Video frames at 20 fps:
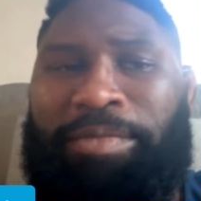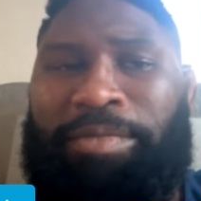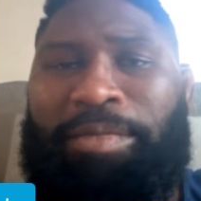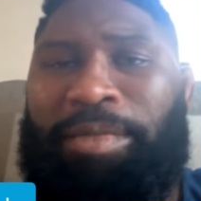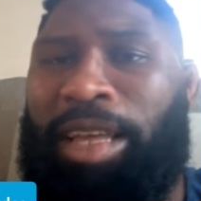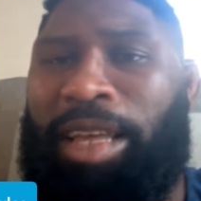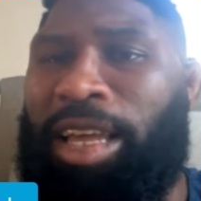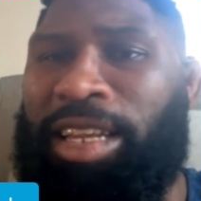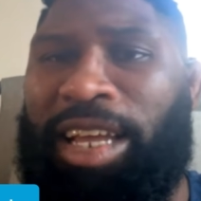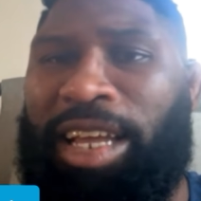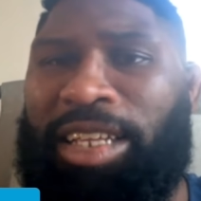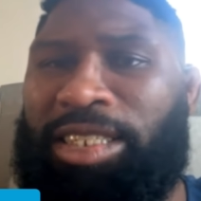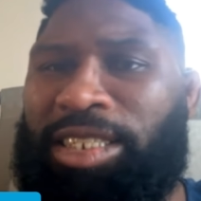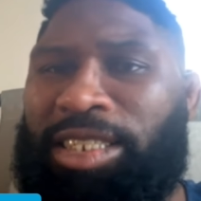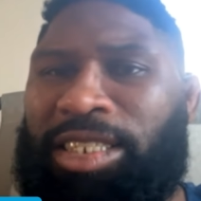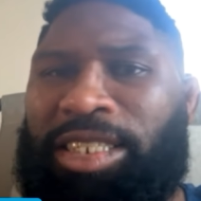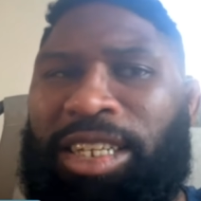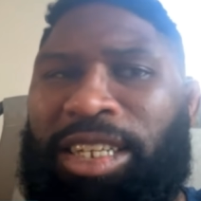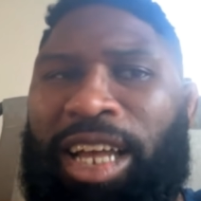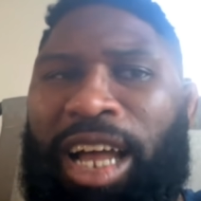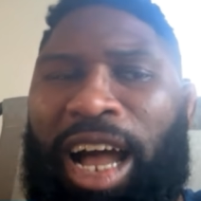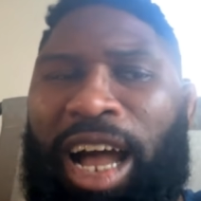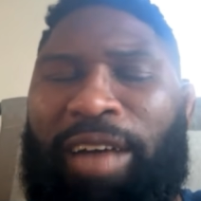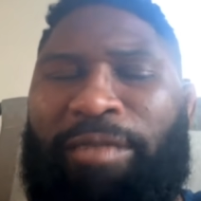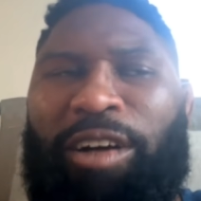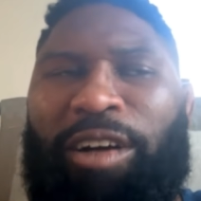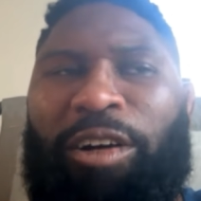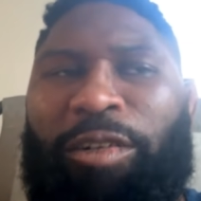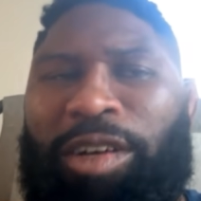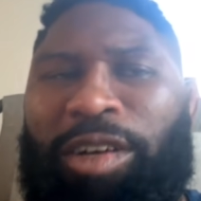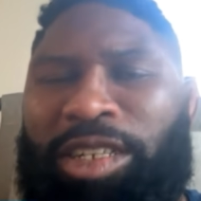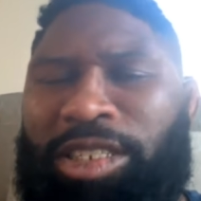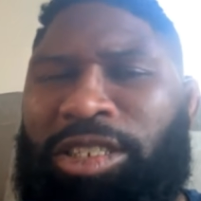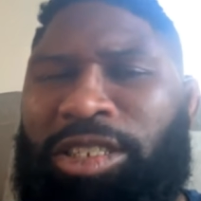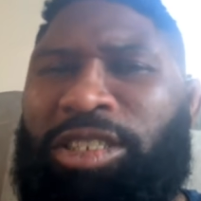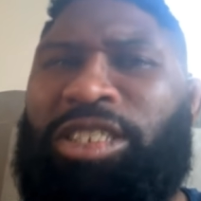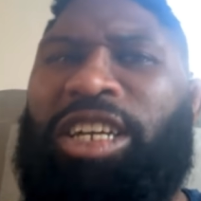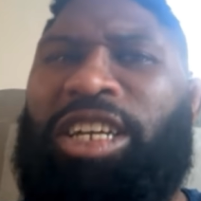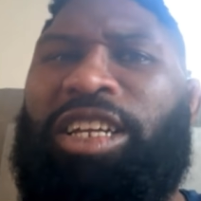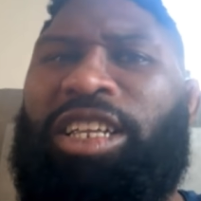And I've always
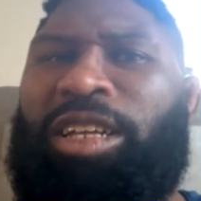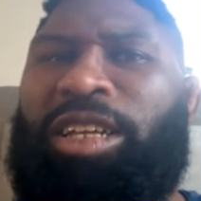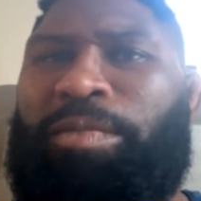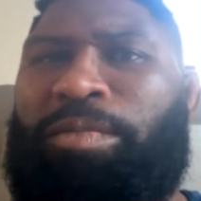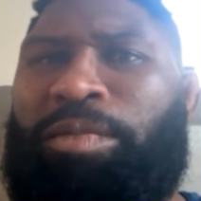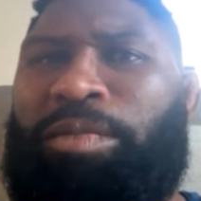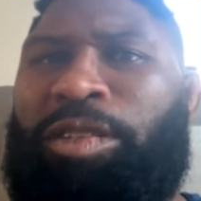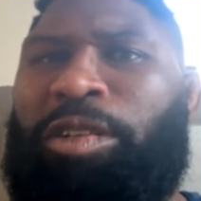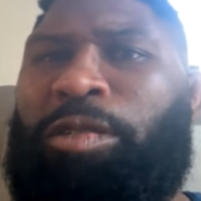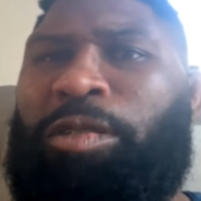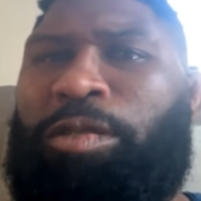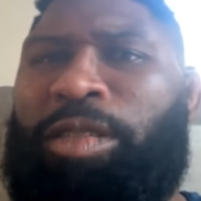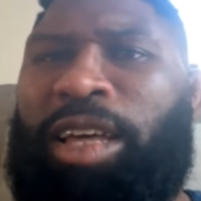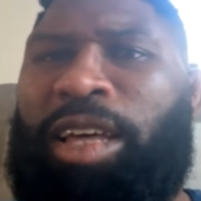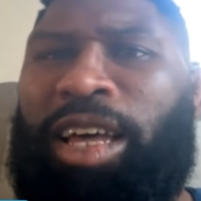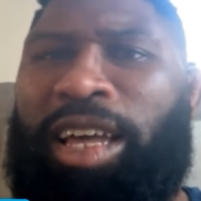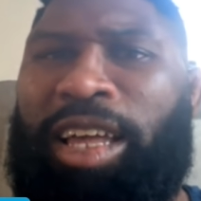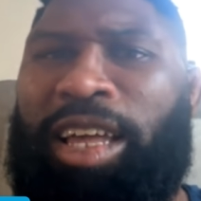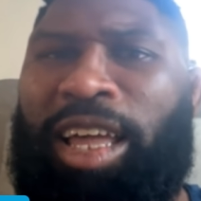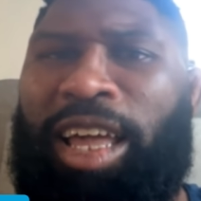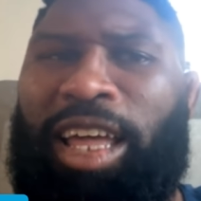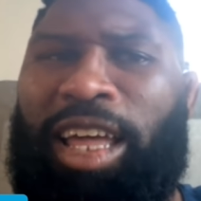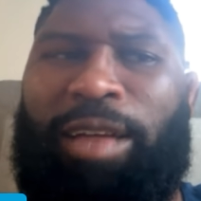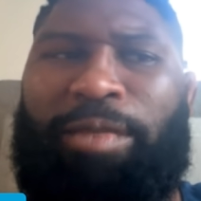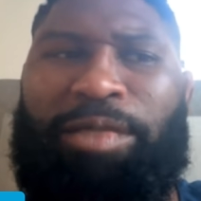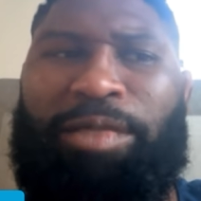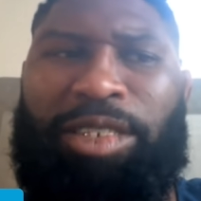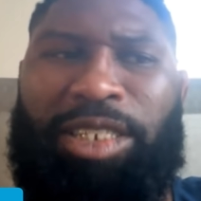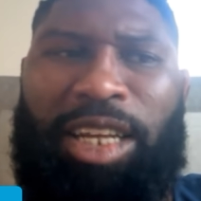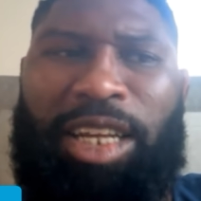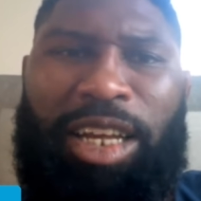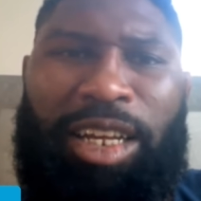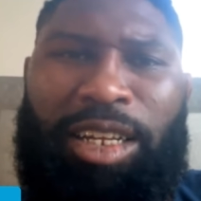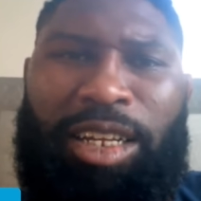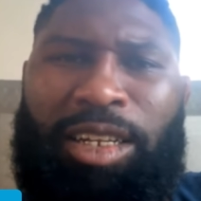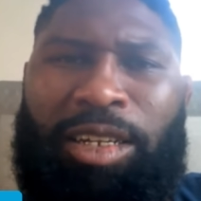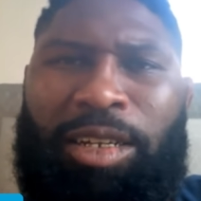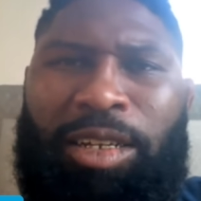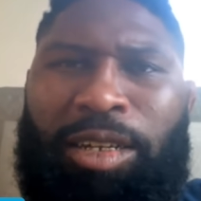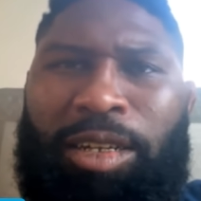seen him do that, and I'm just like,
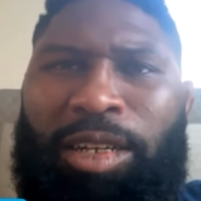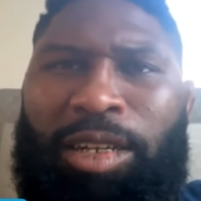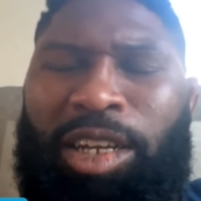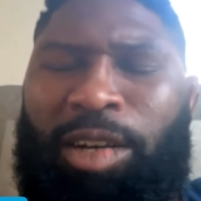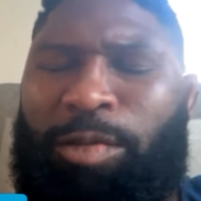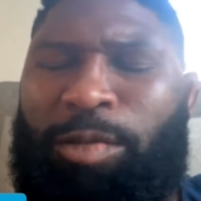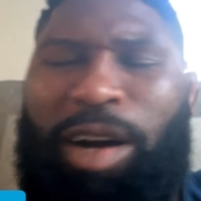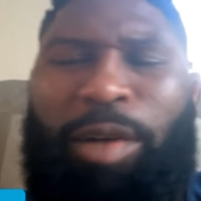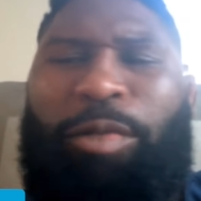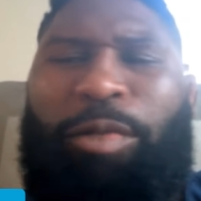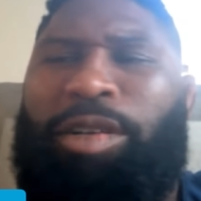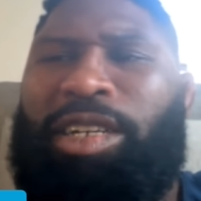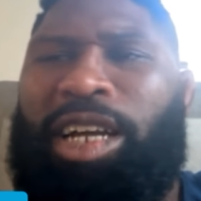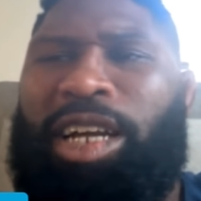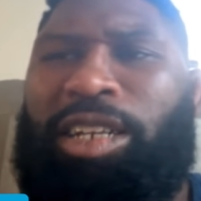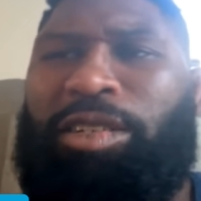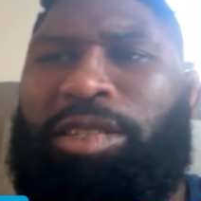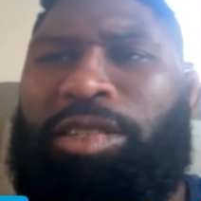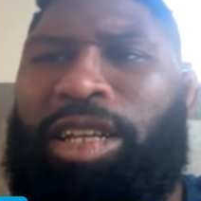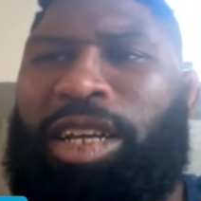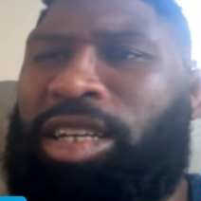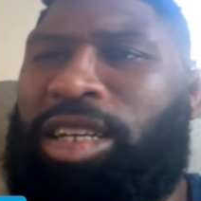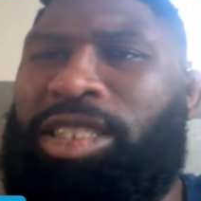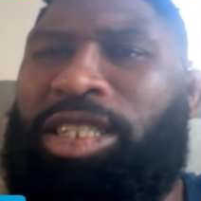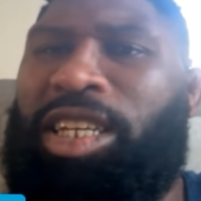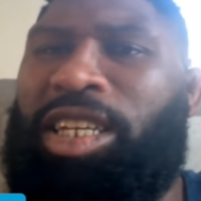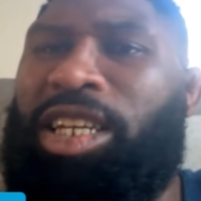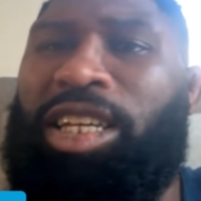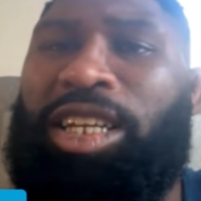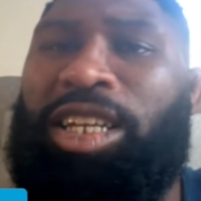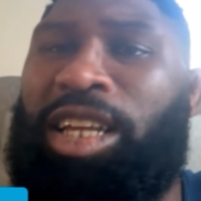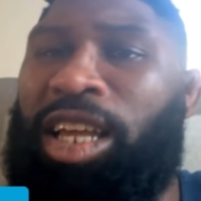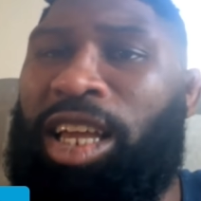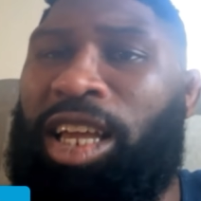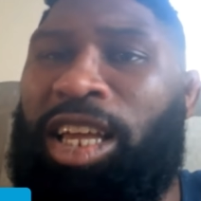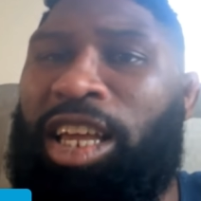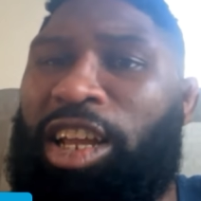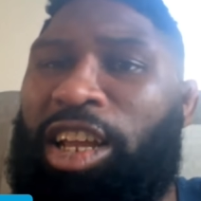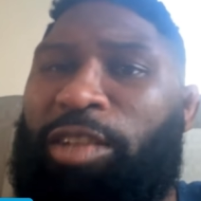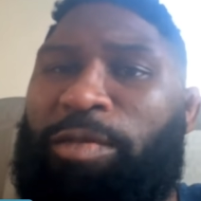why wouldn't I do that? Because he
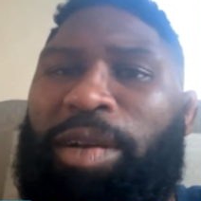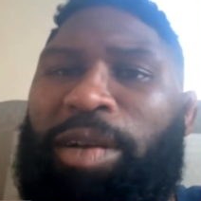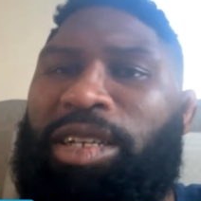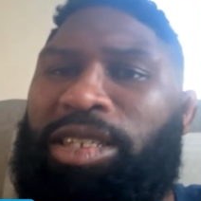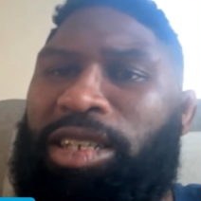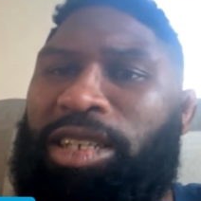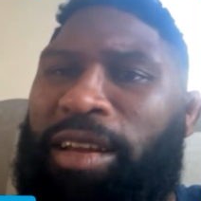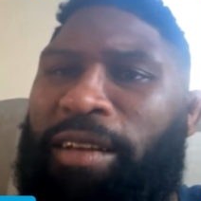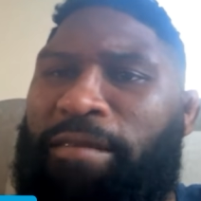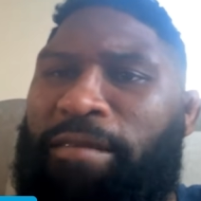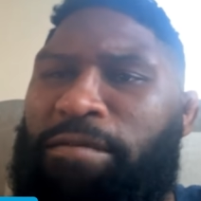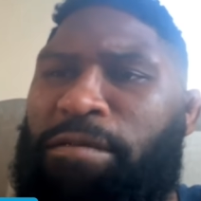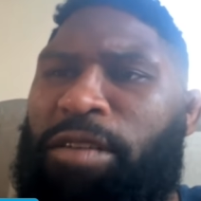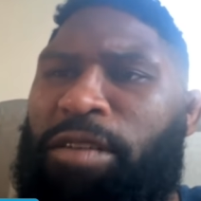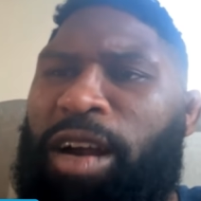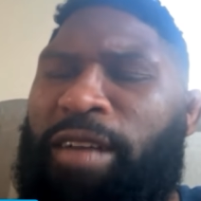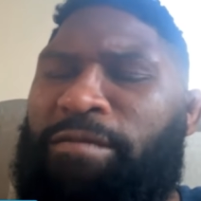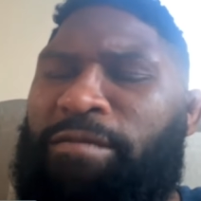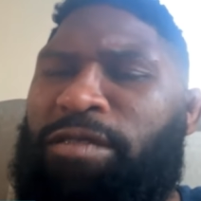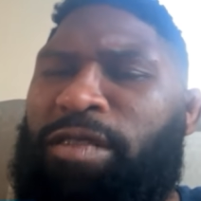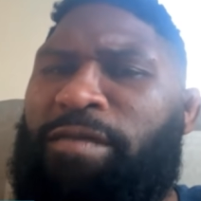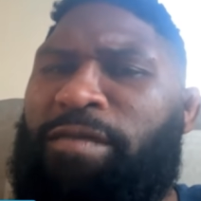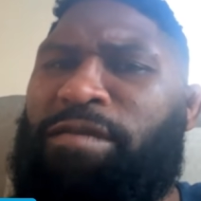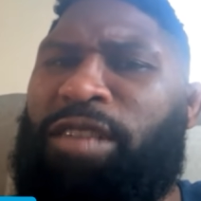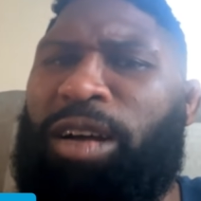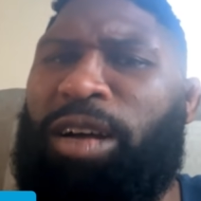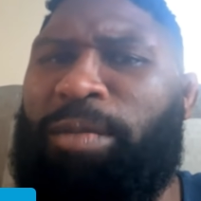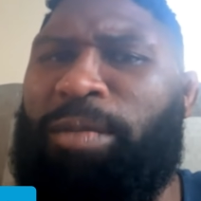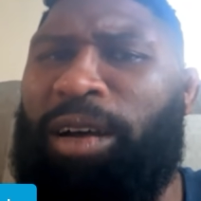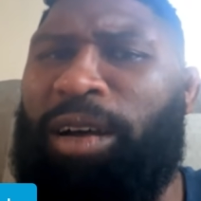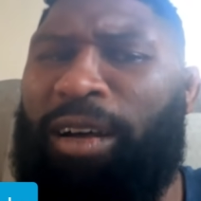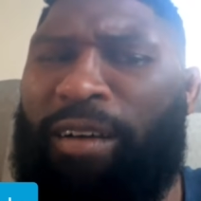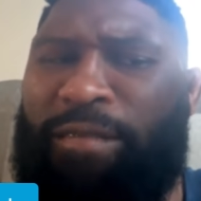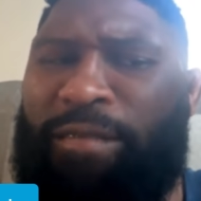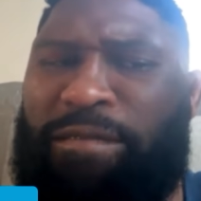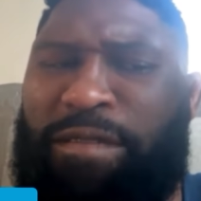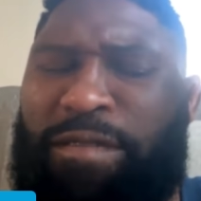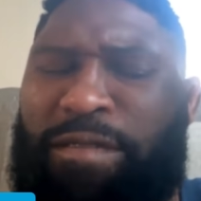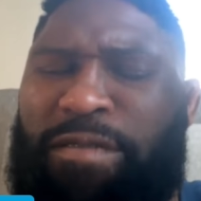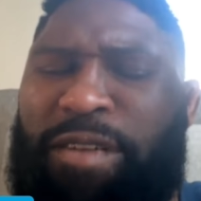explains it from a
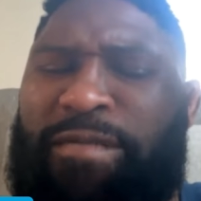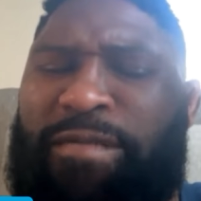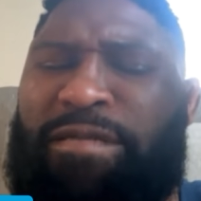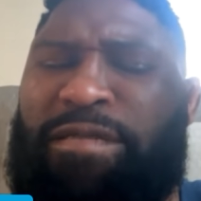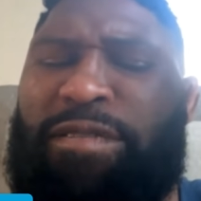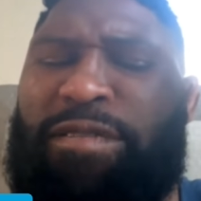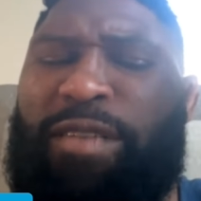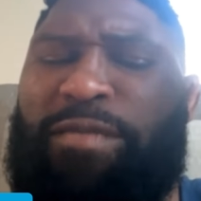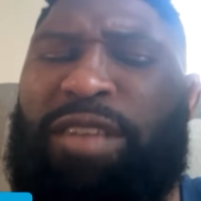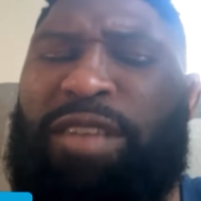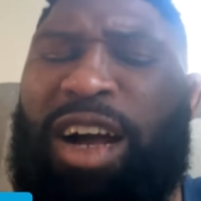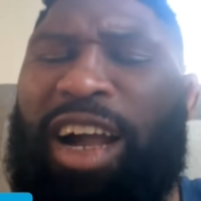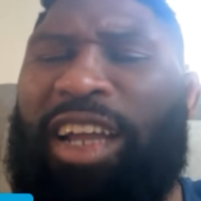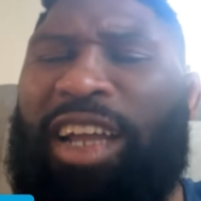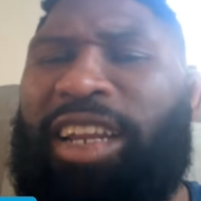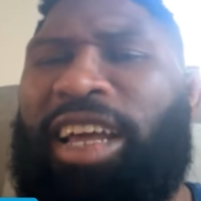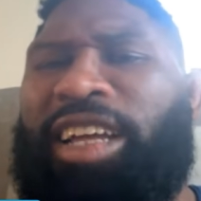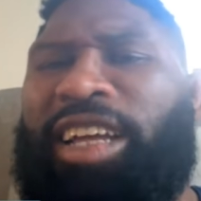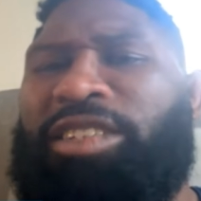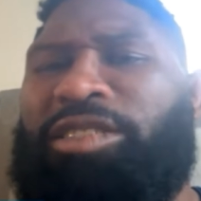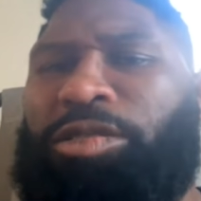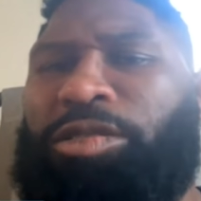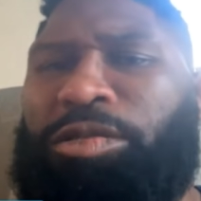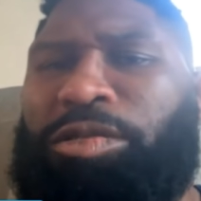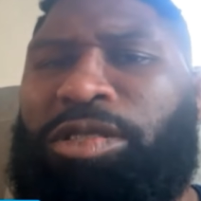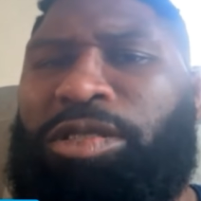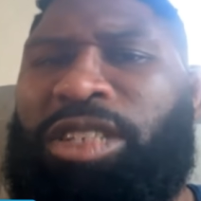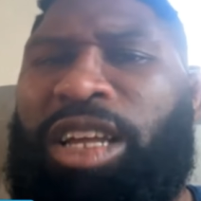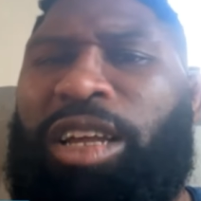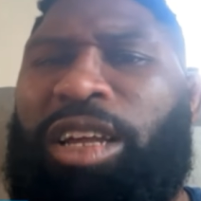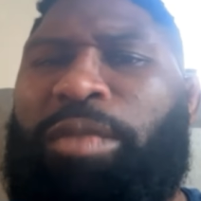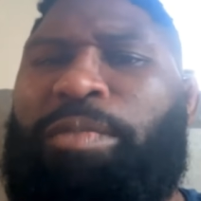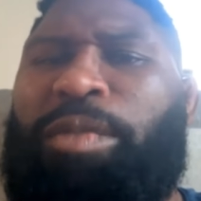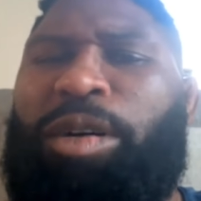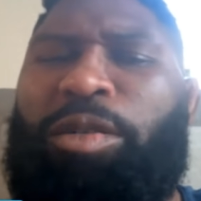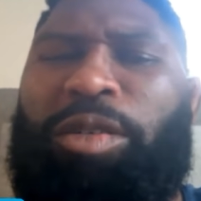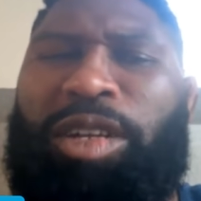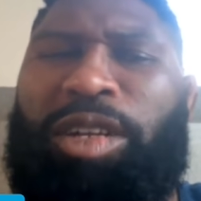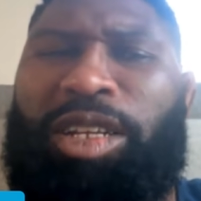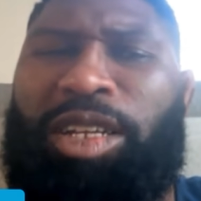financial
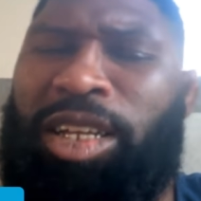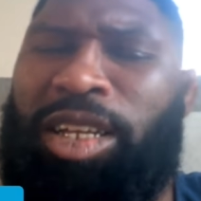standpoint.